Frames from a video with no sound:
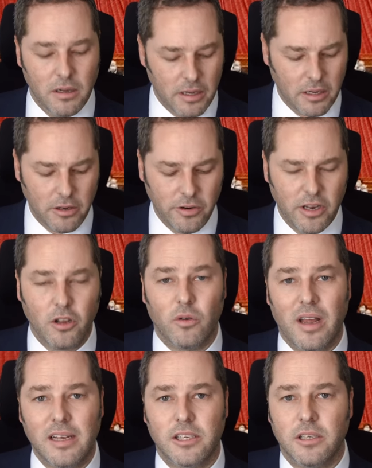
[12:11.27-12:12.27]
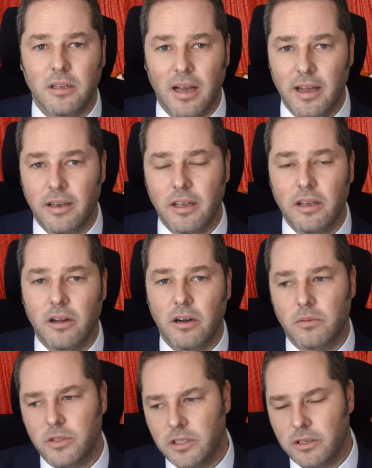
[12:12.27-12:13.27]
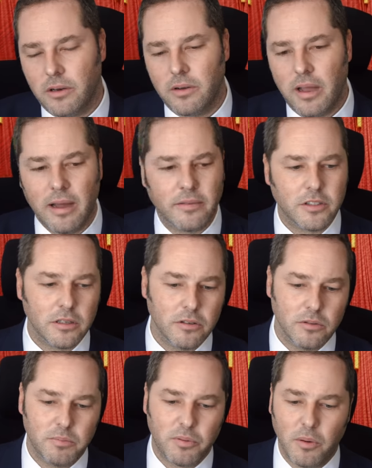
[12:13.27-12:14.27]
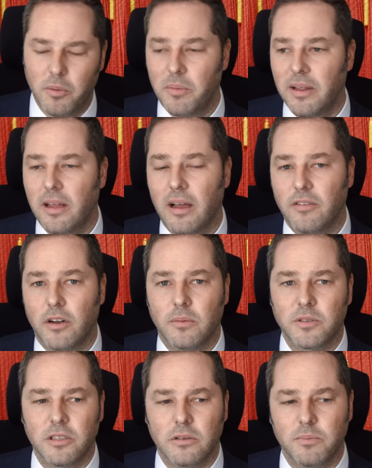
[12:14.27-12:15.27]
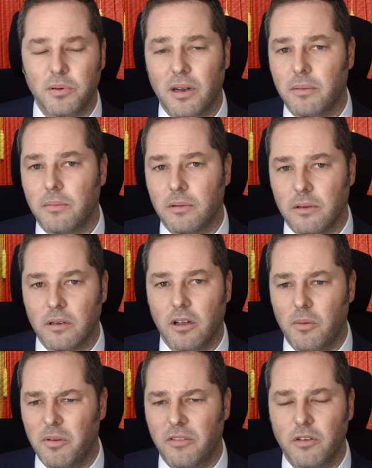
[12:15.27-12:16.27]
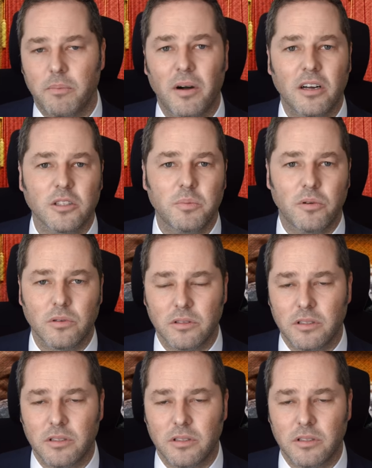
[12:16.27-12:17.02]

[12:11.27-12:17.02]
including your national ID card, which you don't have, so you probably have an option to put up a copy of your passport